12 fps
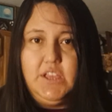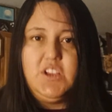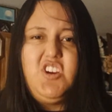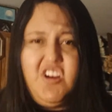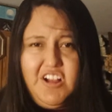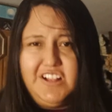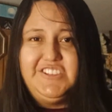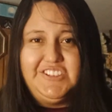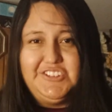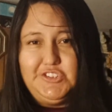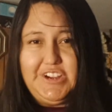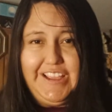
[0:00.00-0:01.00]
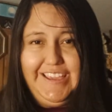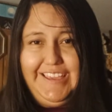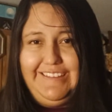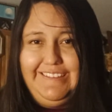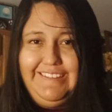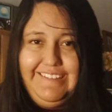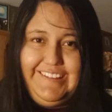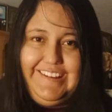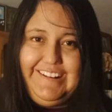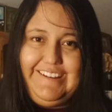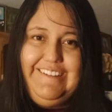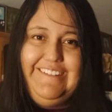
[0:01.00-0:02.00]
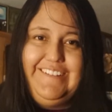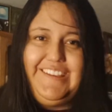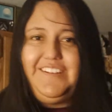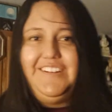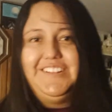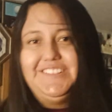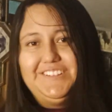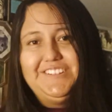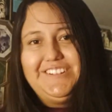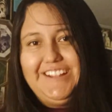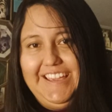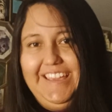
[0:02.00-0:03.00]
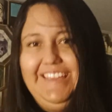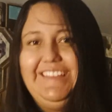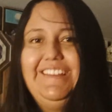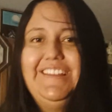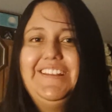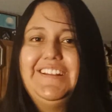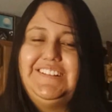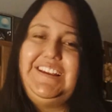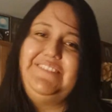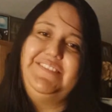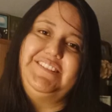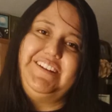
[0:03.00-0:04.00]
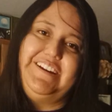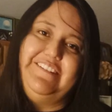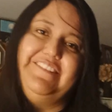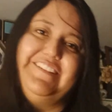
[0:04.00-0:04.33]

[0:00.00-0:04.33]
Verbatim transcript: Concentrate, you know, like concentrate type of stuff.